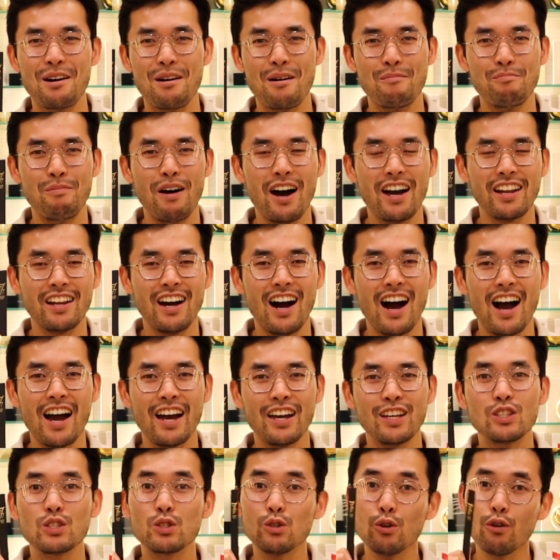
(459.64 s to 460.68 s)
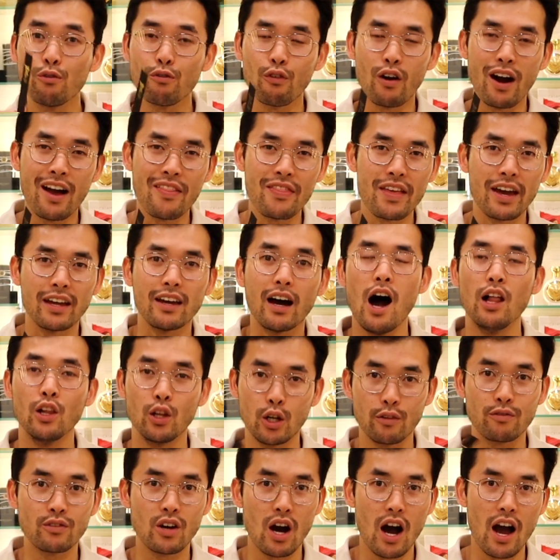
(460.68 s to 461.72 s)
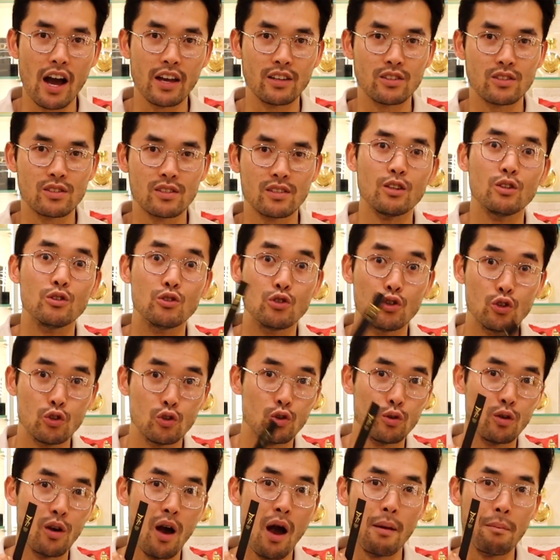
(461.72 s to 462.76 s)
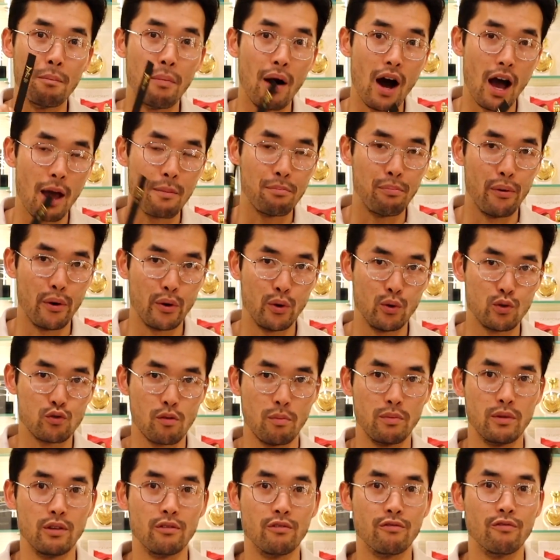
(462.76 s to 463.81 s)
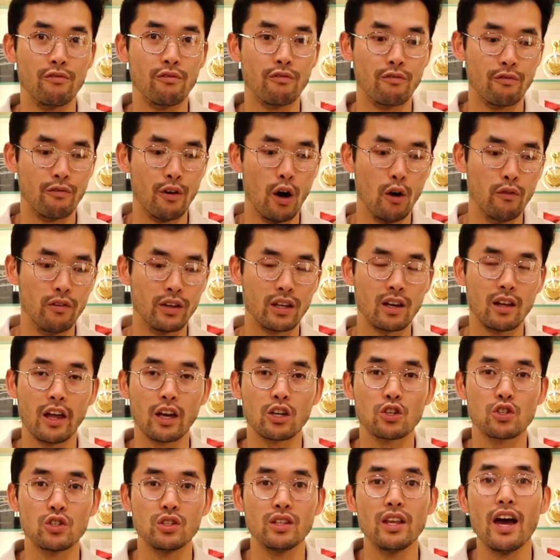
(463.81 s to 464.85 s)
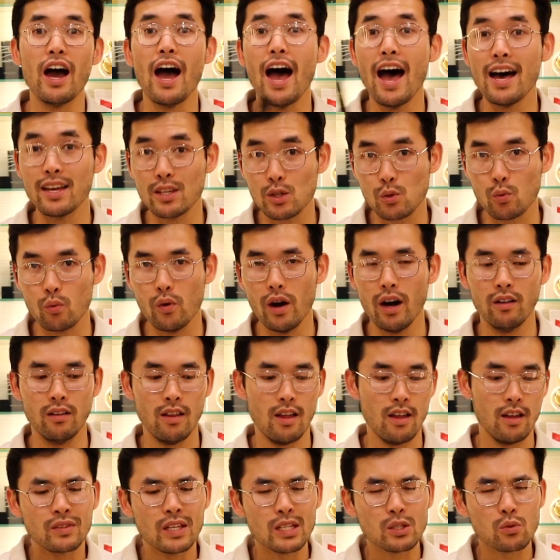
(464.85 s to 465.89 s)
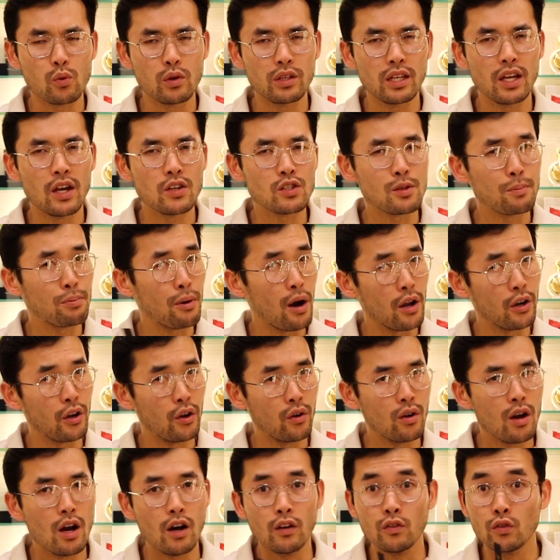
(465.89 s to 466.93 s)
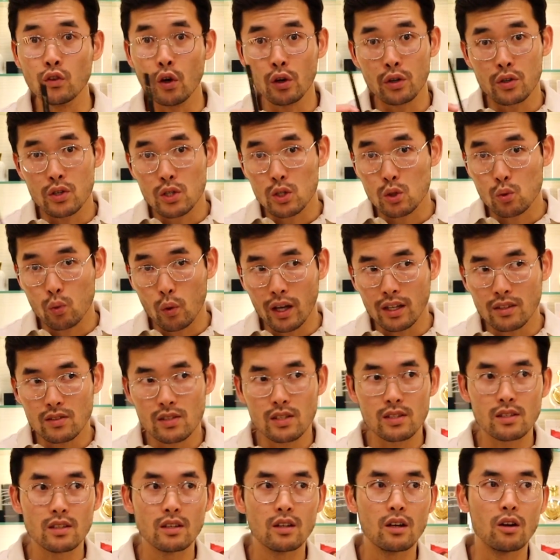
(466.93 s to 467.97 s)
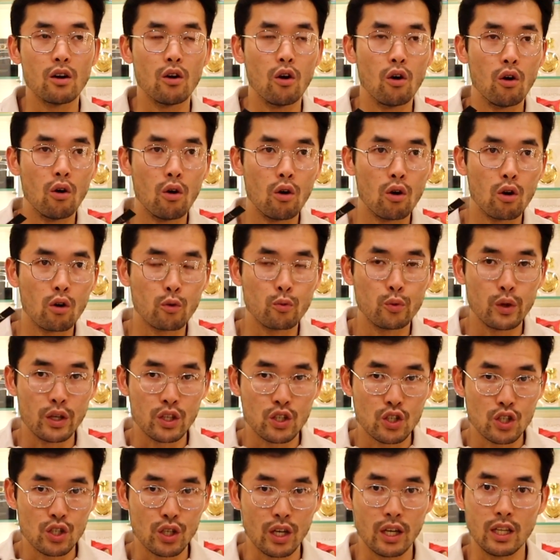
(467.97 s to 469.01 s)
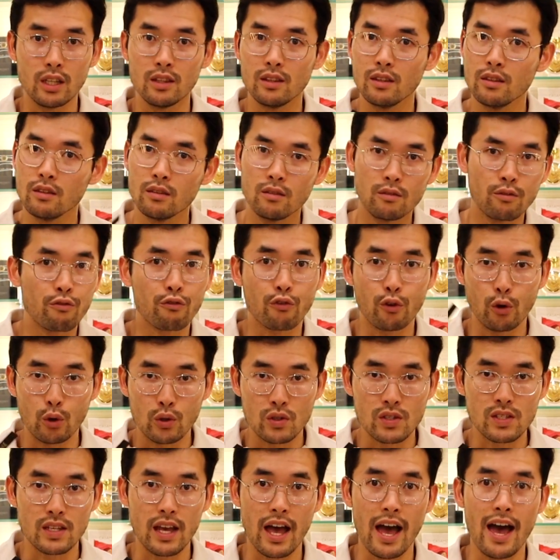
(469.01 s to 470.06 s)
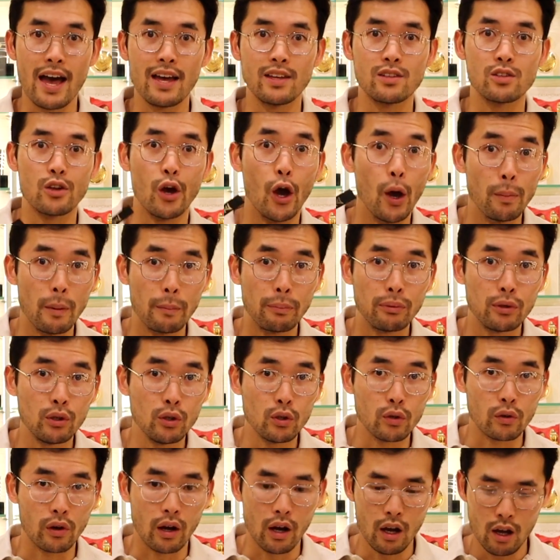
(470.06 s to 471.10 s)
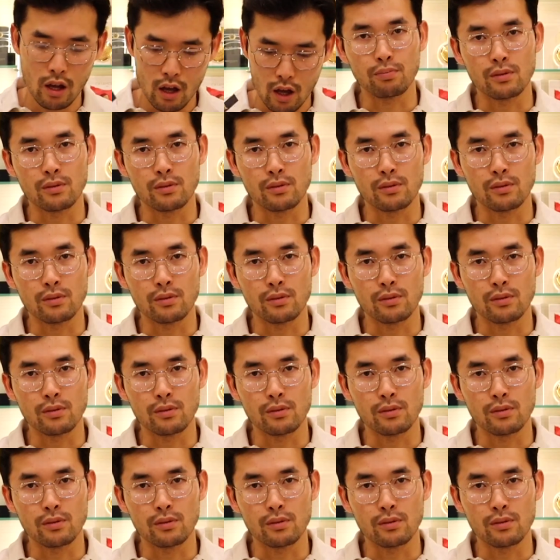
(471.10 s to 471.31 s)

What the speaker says: But I do find that a lot of guys do buy bottles from the Velvet collection as well. This one here, Soprano, not as sweet or rich in fruits as Herbe Pura.